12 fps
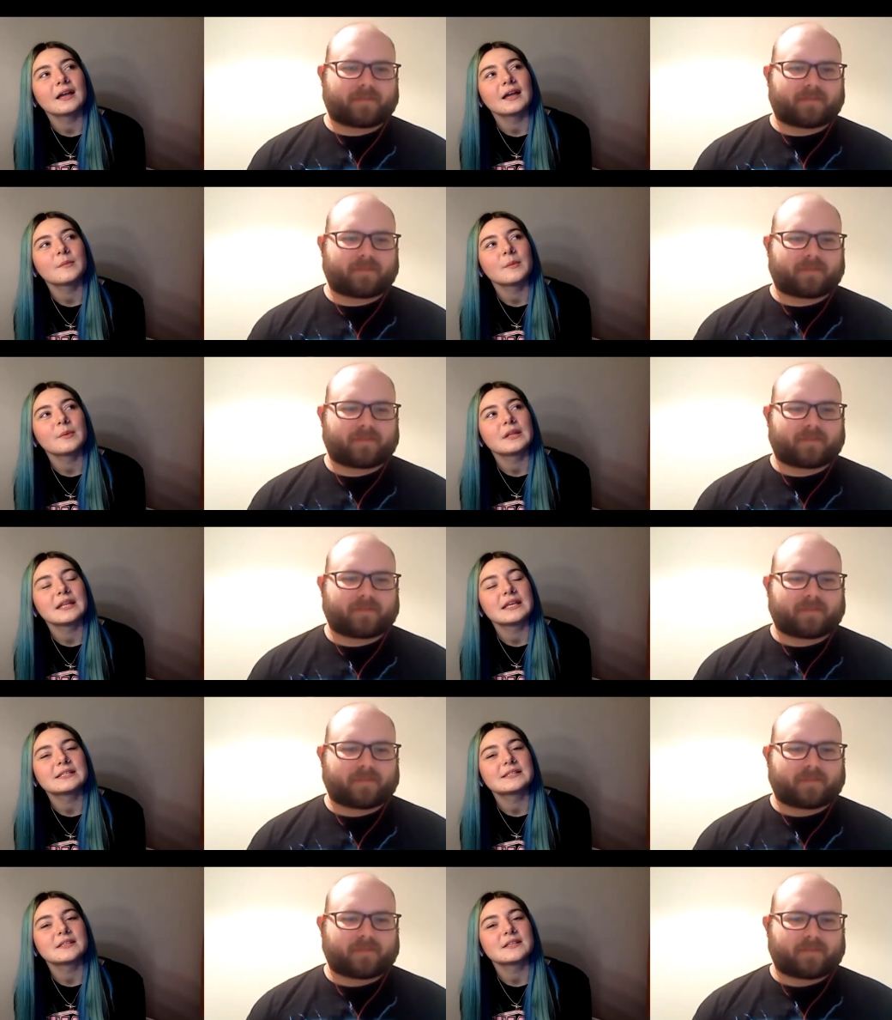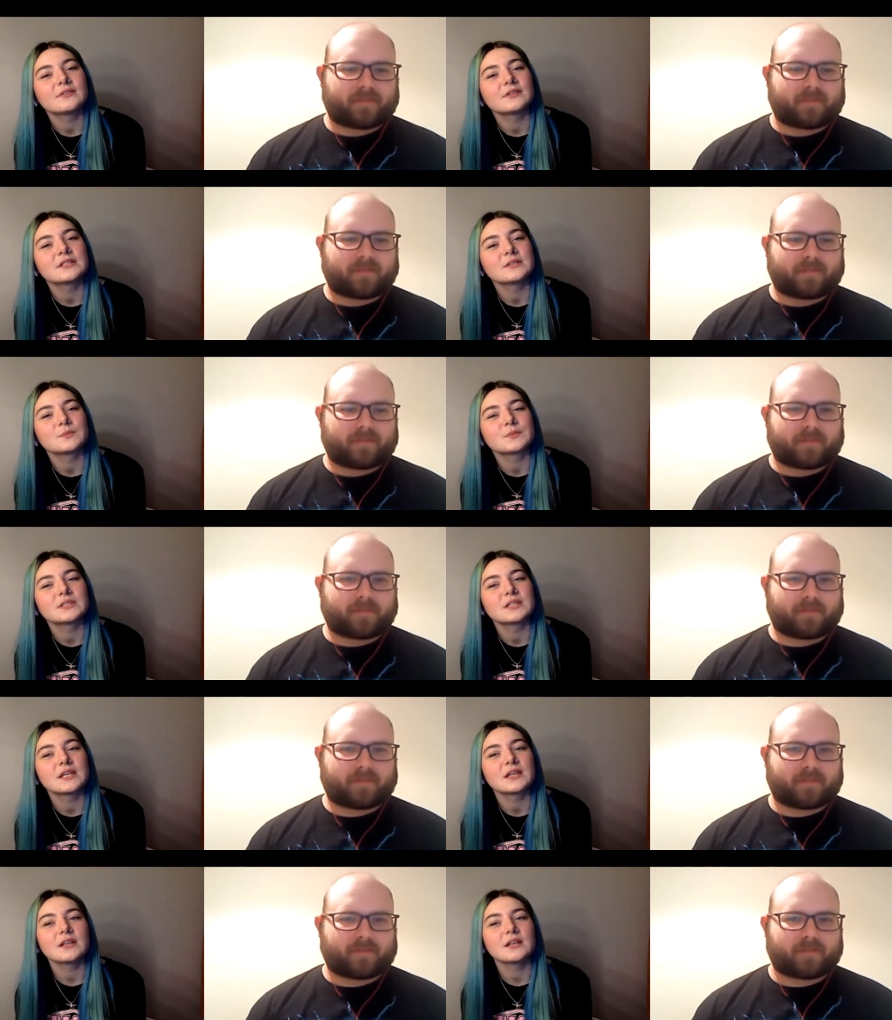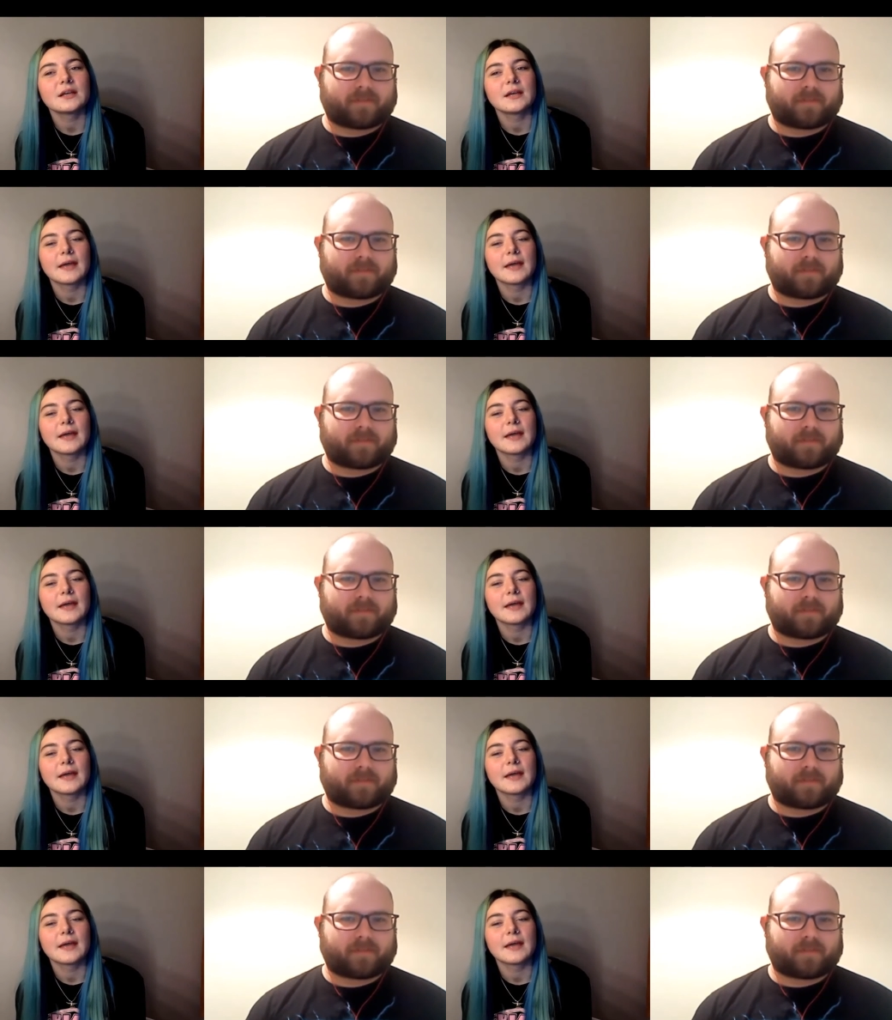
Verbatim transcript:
Speaker 1: I think maybe Nate Stevenson was there.